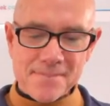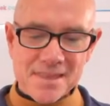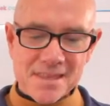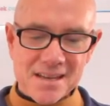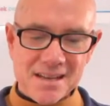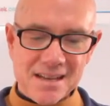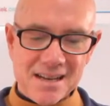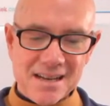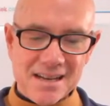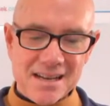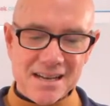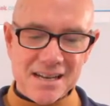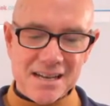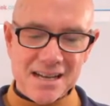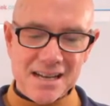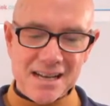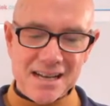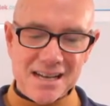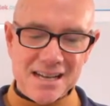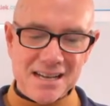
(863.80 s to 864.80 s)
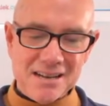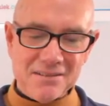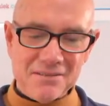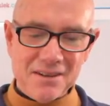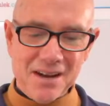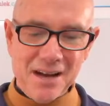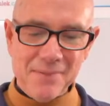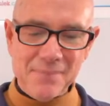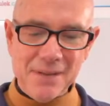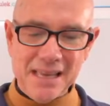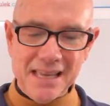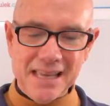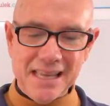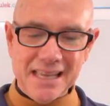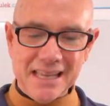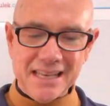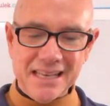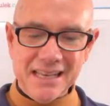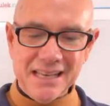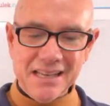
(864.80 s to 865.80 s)
Uh,
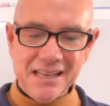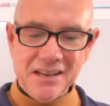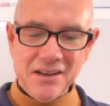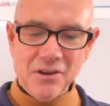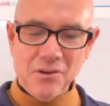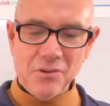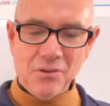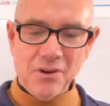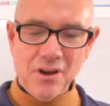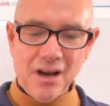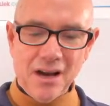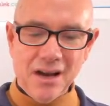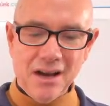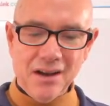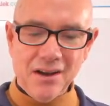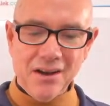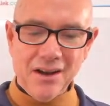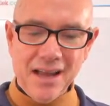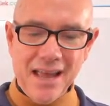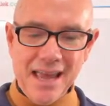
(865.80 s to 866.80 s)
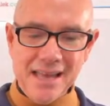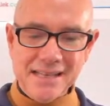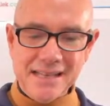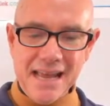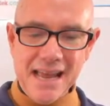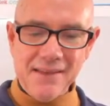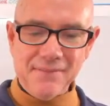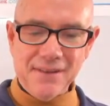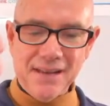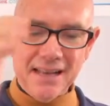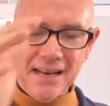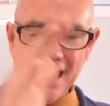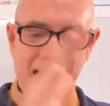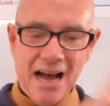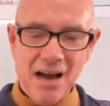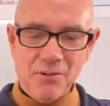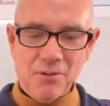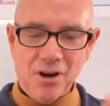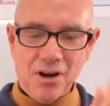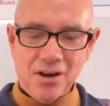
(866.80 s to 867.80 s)
ramen. Hey, David,
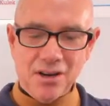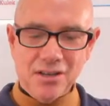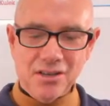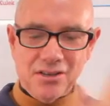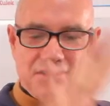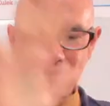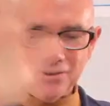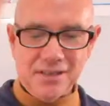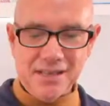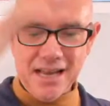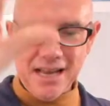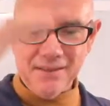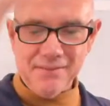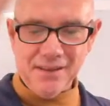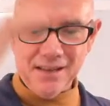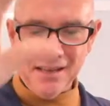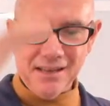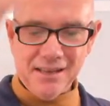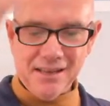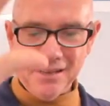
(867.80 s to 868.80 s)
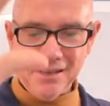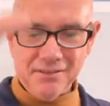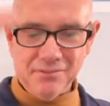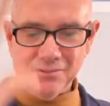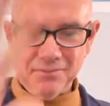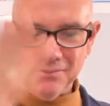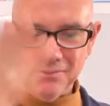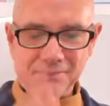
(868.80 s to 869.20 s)
how are you, David?